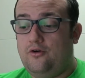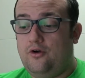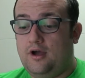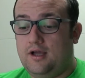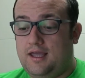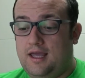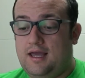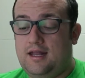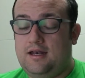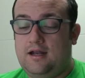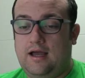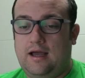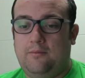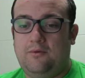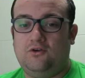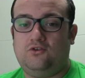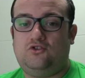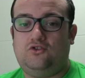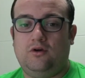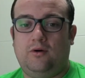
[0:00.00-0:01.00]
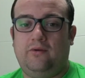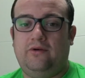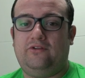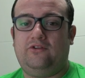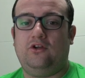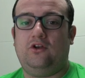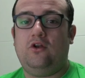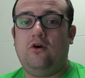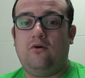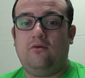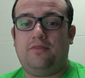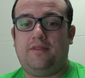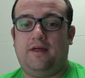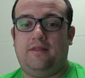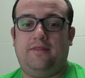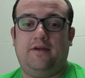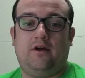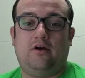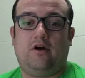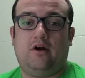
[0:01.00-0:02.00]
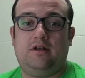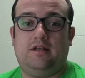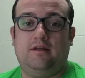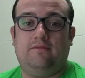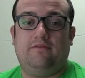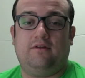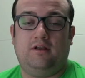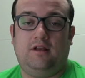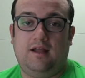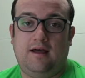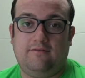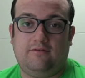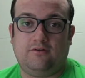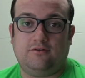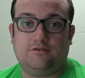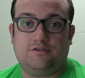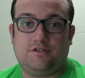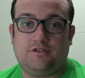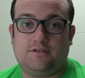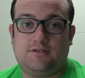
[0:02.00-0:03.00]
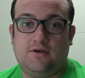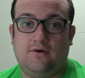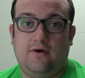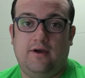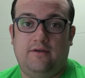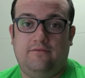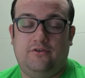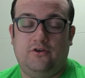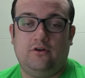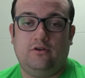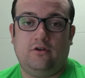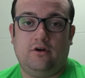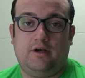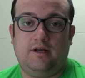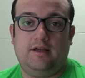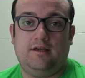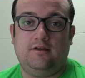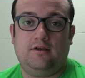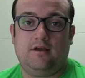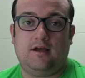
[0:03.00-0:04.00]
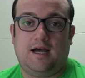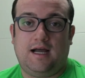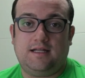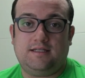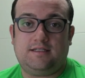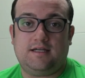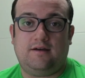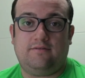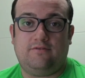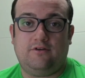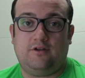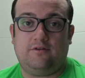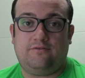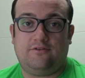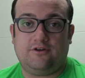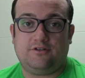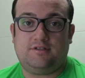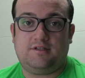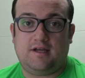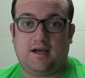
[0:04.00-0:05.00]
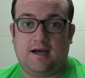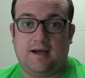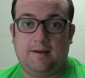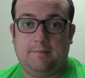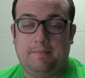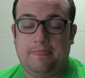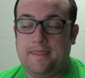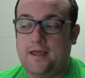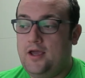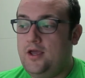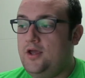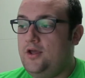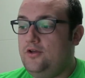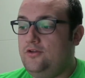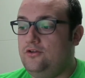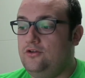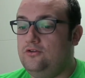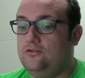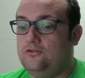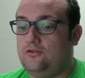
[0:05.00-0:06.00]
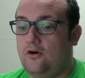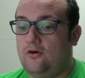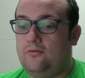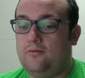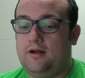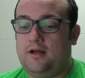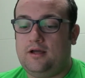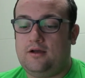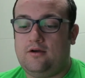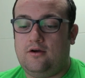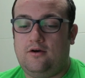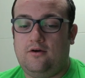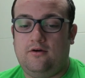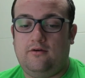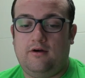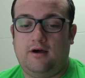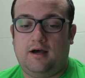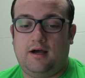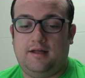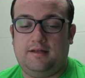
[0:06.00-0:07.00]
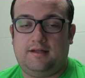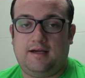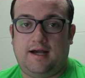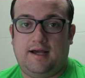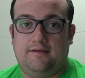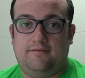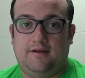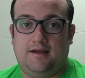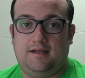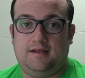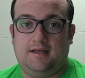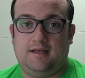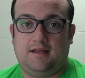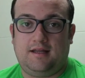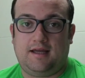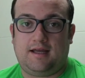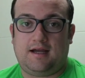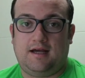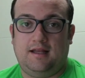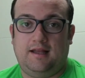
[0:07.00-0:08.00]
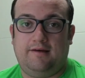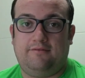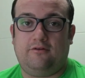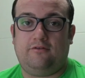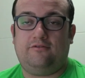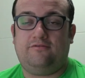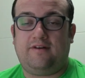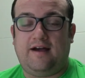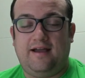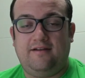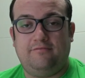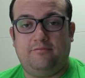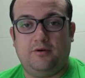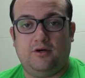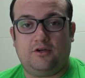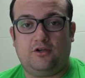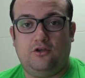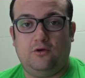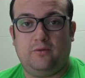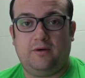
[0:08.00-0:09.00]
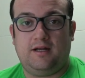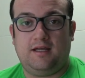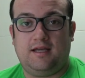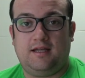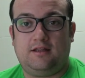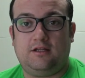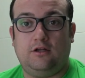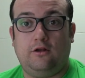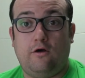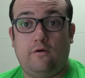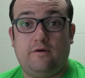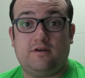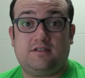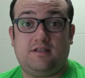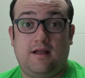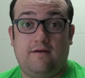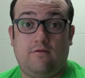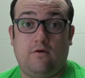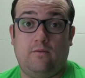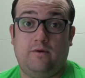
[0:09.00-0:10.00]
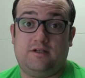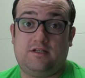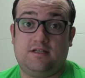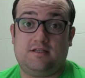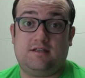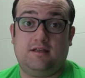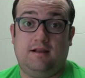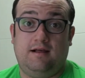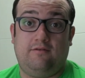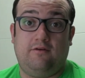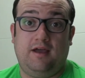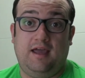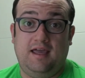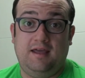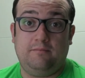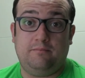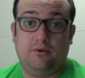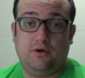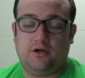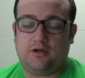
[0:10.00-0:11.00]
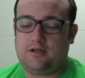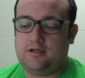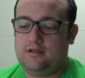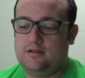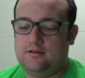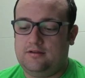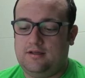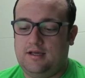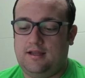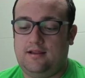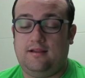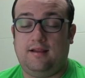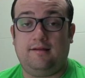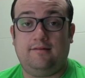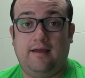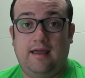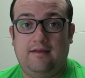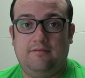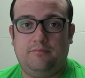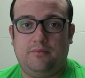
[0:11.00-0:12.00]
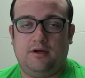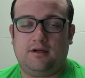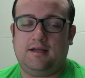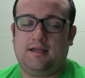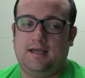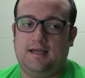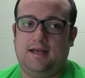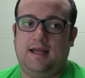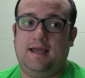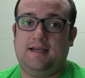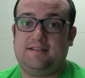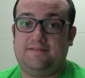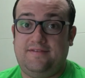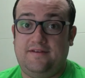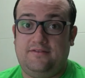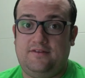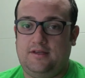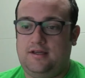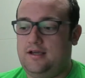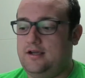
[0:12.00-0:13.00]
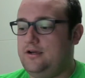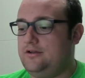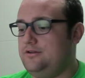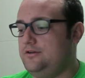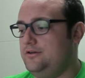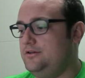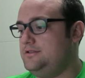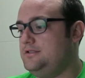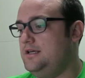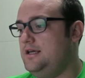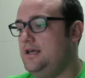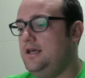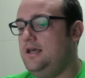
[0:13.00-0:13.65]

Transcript: again, I want to note that there are different levels. So if you're learning Hanja for the first time, you don't want to go dive and get like a level 5 book. You want to get the lowest level, which is the level 8 book. Okay, the level 8 book again has 50 characters.